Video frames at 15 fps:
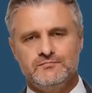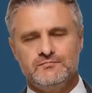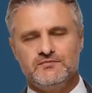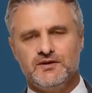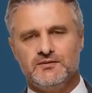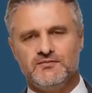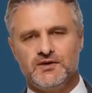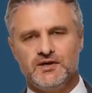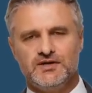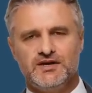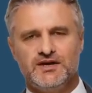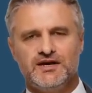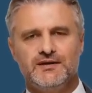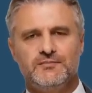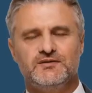The first
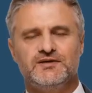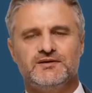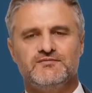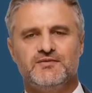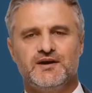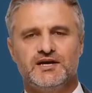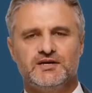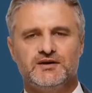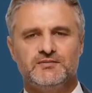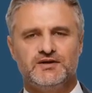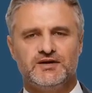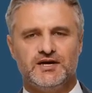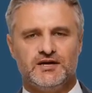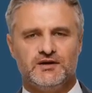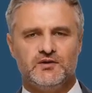step in effective
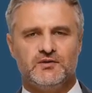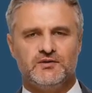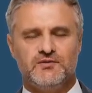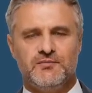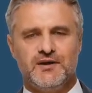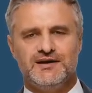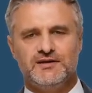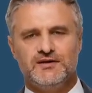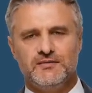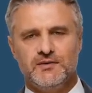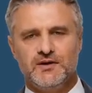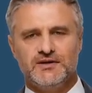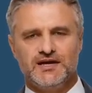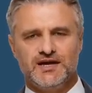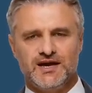stakeholder
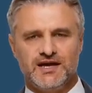management